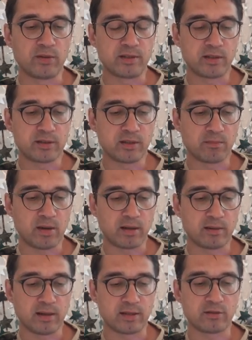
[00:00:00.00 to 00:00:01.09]
visitors a
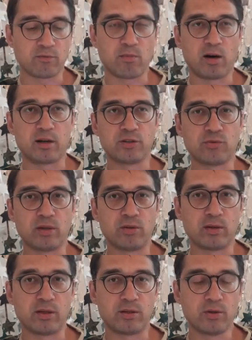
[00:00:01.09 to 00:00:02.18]
month as of March twenty
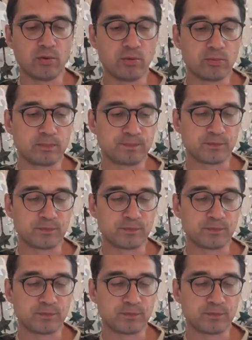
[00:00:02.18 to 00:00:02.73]
twenty-two.